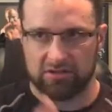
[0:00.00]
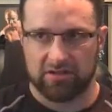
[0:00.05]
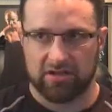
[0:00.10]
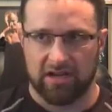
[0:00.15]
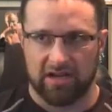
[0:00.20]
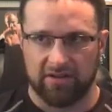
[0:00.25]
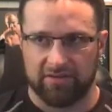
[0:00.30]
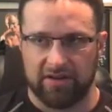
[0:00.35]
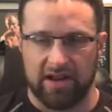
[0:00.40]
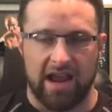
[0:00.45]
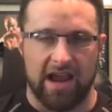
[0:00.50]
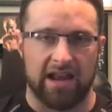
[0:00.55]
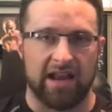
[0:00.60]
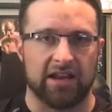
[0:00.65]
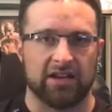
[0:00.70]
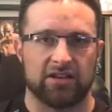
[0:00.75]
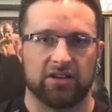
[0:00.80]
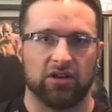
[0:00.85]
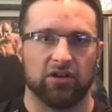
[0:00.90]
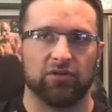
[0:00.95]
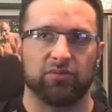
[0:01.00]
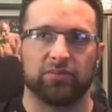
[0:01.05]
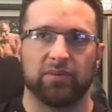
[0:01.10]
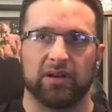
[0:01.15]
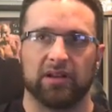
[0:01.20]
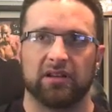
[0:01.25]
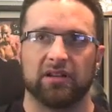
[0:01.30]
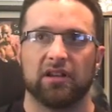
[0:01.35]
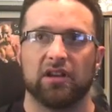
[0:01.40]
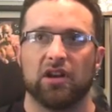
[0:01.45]
is kind of an anecdote,
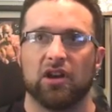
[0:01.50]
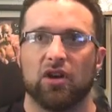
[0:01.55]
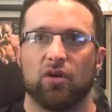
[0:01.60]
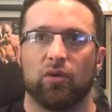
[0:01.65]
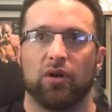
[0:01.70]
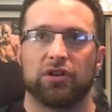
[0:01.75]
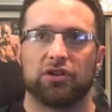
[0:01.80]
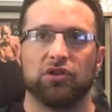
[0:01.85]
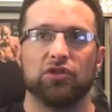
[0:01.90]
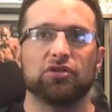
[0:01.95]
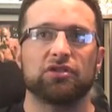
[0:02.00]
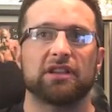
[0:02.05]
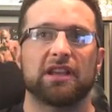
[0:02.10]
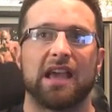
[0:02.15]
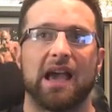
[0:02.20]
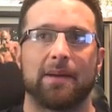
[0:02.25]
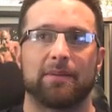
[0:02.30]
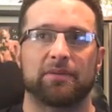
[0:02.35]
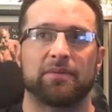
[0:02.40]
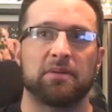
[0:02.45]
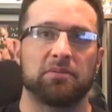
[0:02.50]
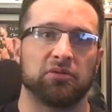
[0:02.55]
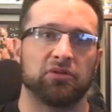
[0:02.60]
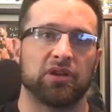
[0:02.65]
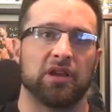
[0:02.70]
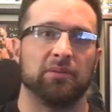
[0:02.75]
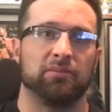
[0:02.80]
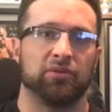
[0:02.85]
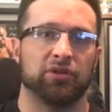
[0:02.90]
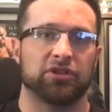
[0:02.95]
but what usually happens, people
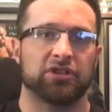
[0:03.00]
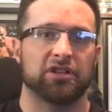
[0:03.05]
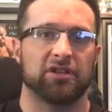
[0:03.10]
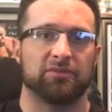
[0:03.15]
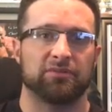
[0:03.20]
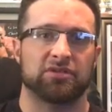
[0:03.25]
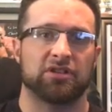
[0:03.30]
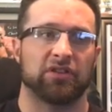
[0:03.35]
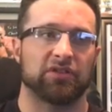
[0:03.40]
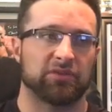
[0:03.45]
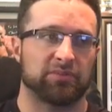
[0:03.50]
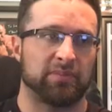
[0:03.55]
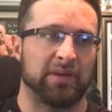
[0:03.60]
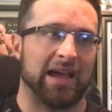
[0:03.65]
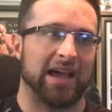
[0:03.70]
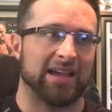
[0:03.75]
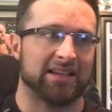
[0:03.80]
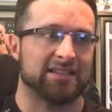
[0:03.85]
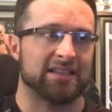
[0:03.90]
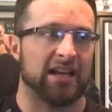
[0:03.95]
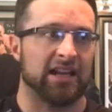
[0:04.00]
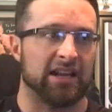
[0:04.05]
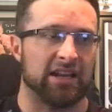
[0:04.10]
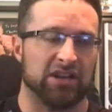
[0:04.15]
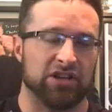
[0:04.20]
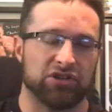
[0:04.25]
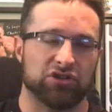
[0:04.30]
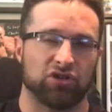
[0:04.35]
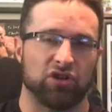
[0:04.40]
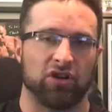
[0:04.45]
who keep pushing themselves past that
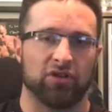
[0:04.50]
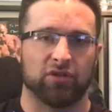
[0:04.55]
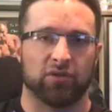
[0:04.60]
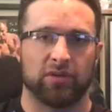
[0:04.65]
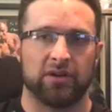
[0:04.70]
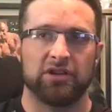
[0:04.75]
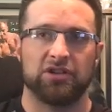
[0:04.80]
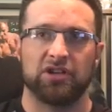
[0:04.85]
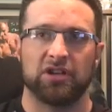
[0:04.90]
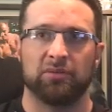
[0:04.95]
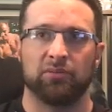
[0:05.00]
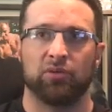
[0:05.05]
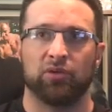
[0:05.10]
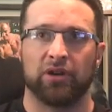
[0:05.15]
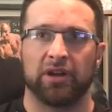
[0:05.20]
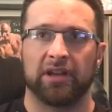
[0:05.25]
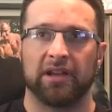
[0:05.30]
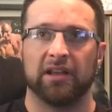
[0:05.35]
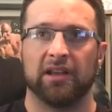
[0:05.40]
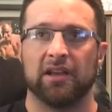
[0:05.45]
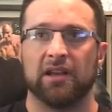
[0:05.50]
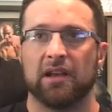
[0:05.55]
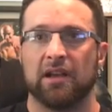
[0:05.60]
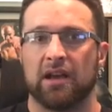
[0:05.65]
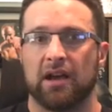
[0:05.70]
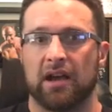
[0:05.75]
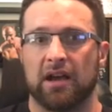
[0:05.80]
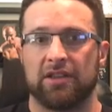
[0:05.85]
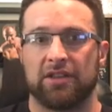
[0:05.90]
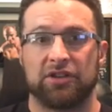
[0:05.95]
initial overreaching point,
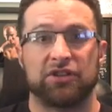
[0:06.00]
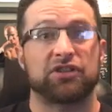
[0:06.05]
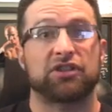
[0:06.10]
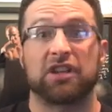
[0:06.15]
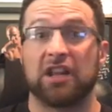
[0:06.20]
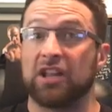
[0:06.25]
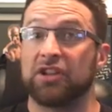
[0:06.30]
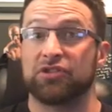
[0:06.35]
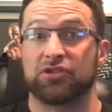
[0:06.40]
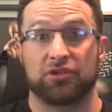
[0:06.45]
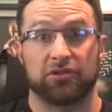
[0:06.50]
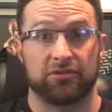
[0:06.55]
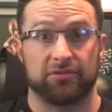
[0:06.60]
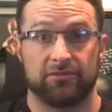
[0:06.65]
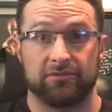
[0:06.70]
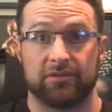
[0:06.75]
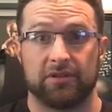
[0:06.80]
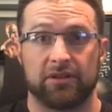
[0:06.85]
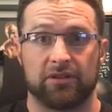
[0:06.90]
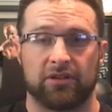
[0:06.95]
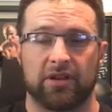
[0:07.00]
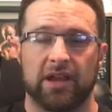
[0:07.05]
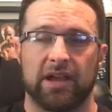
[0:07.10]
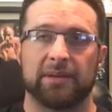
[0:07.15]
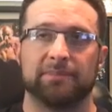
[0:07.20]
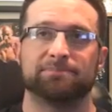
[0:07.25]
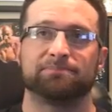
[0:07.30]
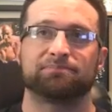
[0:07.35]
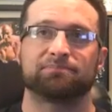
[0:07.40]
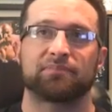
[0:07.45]
they just get injured.
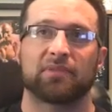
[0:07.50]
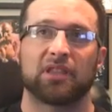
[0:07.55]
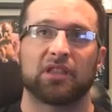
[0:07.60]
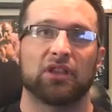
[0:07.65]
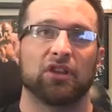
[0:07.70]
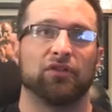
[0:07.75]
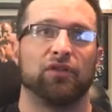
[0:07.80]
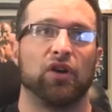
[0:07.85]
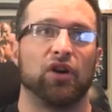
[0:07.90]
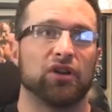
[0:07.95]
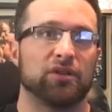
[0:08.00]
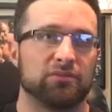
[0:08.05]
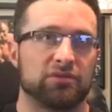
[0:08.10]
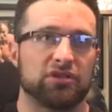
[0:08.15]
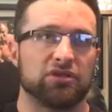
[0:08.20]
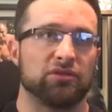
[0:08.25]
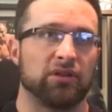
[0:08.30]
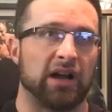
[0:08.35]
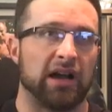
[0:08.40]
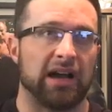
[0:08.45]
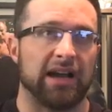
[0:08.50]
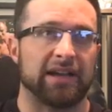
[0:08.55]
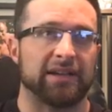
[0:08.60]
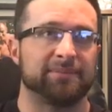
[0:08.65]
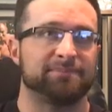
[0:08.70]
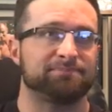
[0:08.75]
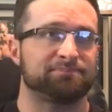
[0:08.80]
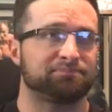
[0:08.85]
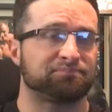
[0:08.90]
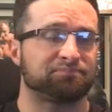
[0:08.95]
Okay, their volume's too high